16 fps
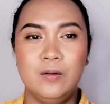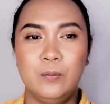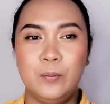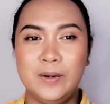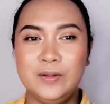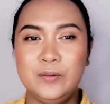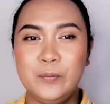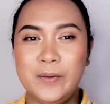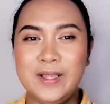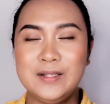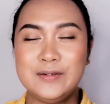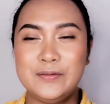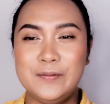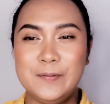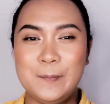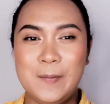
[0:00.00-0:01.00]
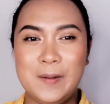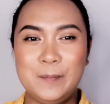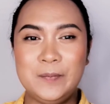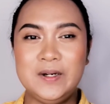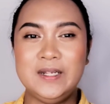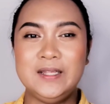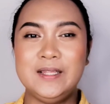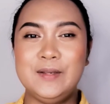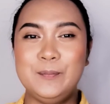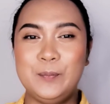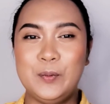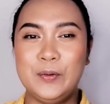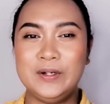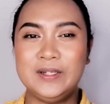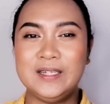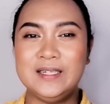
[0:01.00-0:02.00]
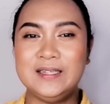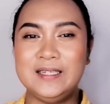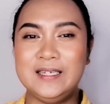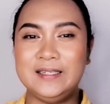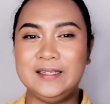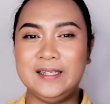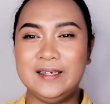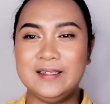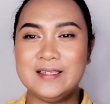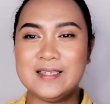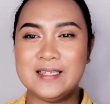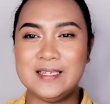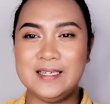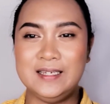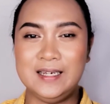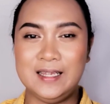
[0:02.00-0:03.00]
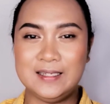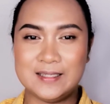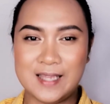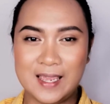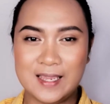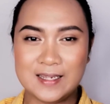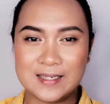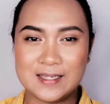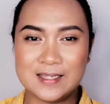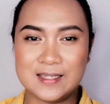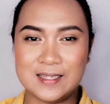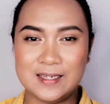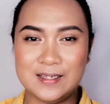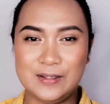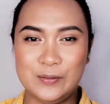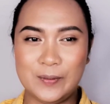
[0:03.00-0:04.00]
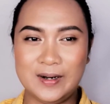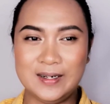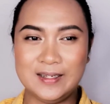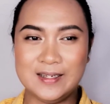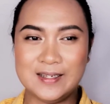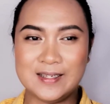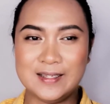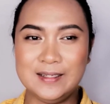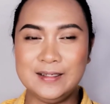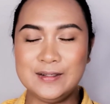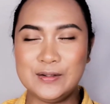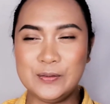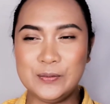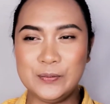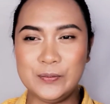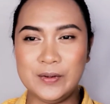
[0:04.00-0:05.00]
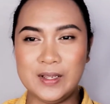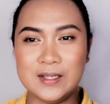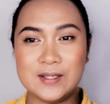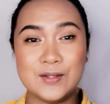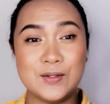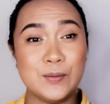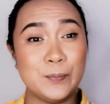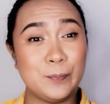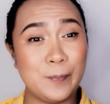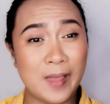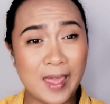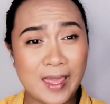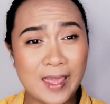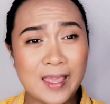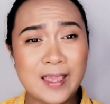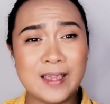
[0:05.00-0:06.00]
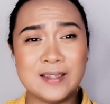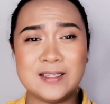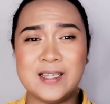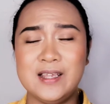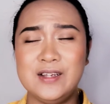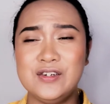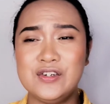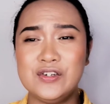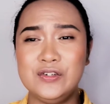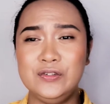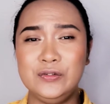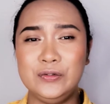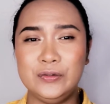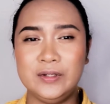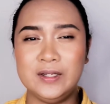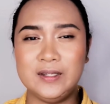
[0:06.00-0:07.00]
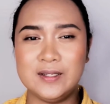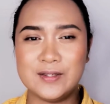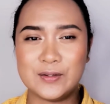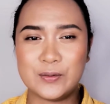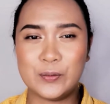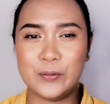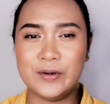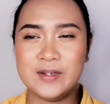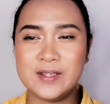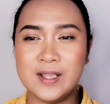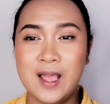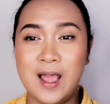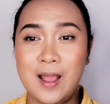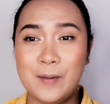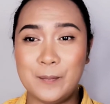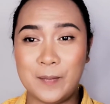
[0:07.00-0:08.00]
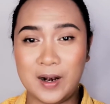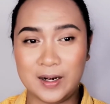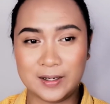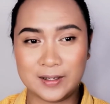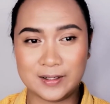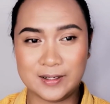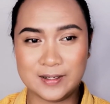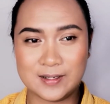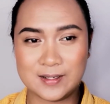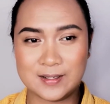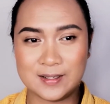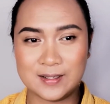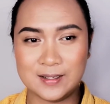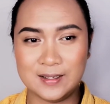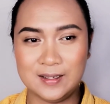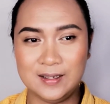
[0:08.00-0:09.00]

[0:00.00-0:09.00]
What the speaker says: One way to remember the important details in a text you are listening to is to pay attention to the discourse markers.